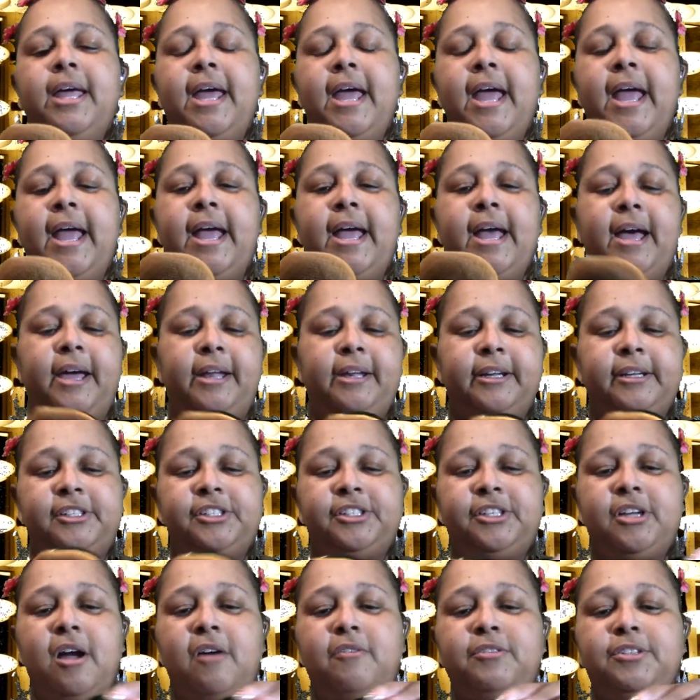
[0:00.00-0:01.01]
And it
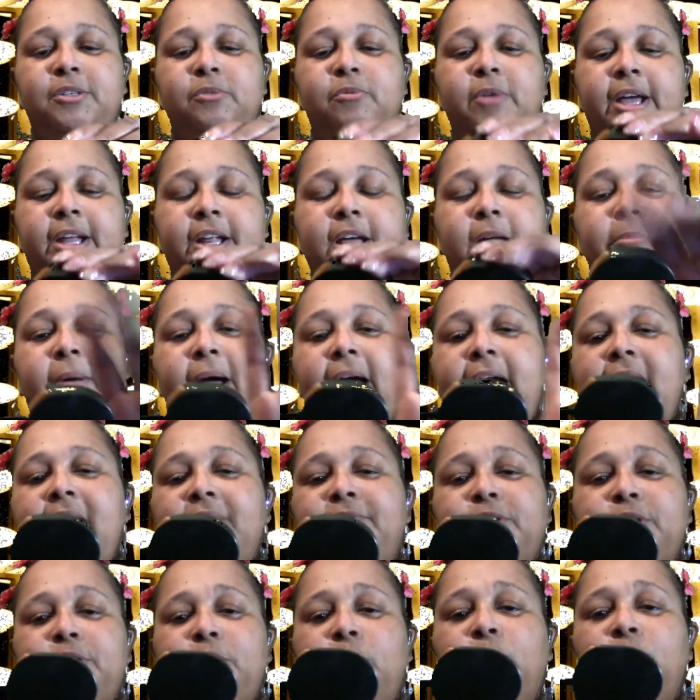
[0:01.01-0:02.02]
just covers it right up. I have
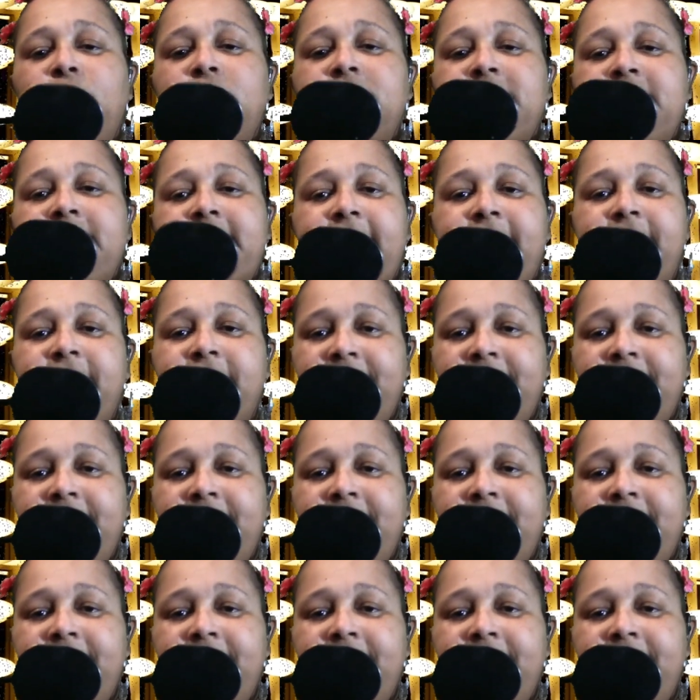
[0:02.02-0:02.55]
a whole set